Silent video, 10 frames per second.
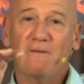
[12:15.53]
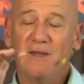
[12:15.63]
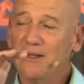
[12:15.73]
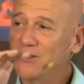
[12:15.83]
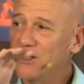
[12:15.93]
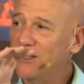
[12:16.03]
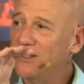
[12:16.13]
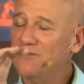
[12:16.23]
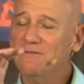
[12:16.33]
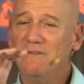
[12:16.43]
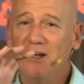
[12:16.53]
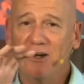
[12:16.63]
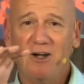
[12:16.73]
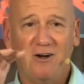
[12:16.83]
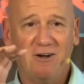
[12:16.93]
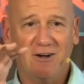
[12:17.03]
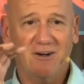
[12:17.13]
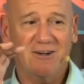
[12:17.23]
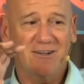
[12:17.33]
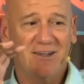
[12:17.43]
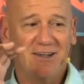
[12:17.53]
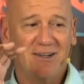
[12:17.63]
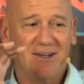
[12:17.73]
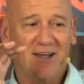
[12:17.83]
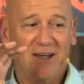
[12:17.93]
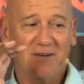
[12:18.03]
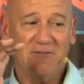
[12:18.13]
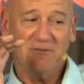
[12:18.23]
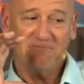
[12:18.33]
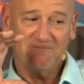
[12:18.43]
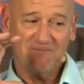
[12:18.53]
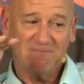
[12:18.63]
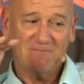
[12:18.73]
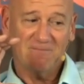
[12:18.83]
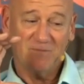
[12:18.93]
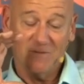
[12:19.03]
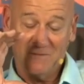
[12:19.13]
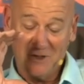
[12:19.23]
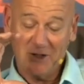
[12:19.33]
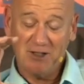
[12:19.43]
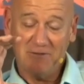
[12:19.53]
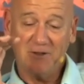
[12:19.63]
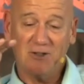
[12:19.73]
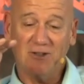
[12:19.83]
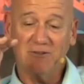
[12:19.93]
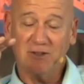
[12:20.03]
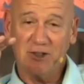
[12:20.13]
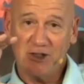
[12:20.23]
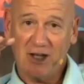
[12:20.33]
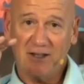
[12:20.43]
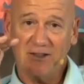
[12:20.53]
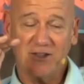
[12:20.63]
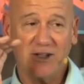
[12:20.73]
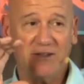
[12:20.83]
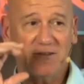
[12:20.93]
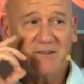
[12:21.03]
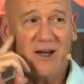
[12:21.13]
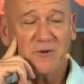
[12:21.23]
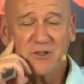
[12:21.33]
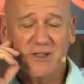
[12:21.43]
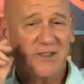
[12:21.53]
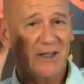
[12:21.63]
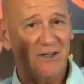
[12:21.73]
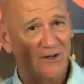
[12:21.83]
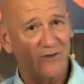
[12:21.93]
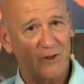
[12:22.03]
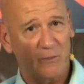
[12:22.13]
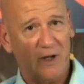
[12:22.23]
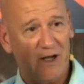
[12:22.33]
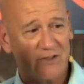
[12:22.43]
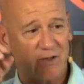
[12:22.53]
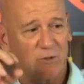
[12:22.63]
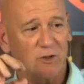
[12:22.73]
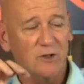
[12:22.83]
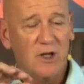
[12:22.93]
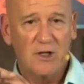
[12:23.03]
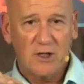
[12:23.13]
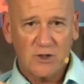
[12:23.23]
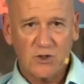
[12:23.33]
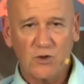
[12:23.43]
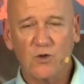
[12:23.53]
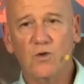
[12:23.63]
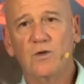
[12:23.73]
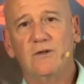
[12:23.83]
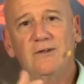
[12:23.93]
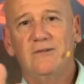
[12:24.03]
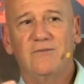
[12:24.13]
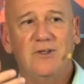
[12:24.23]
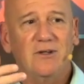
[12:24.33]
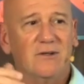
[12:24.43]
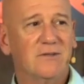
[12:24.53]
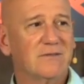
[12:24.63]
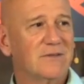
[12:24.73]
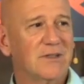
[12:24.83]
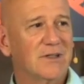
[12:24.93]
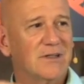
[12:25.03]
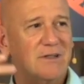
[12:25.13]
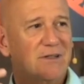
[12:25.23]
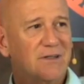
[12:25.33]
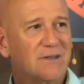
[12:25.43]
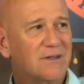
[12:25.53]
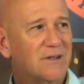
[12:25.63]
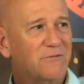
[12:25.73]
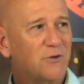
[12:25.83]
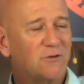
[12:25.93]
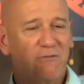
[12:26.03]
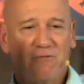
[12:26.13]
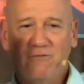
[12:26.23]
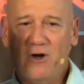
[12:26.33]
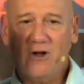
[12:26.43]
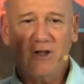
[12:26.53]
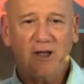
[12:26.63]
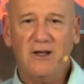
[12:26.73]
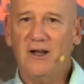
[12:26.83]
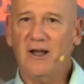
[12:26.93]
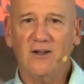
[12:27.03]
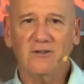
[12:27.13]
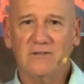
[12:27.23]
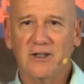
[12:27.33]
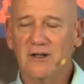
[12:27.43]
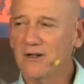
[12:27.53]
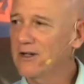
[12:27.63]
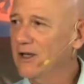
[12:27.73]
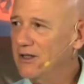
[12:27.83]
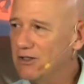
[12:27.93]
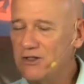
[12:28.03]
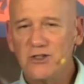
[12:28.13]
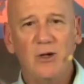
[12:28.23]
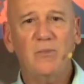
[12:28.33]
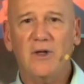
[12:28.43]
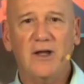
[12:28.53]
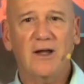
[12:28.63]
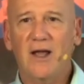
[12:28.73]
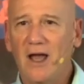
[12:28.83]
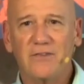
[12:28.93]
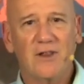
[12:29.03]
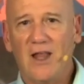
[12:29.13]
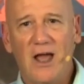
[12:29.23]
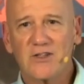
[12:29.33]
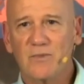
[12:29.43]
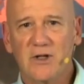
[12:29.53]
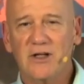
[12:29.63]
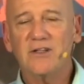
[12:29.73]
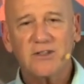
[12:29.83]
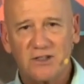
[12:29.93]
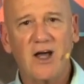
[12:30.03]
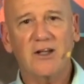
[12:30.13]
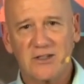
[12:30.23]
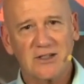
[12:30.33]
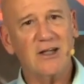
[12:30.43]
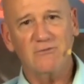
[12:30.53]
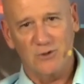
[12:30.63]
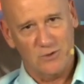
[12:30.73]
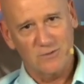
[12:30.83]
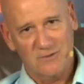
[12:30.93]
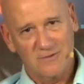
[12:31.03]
That is, it's very hard and very difficult, very challenging, I was going to say nearly impossible, to, you know, if you're falling in an elevator, jumping at the last minute does not save you.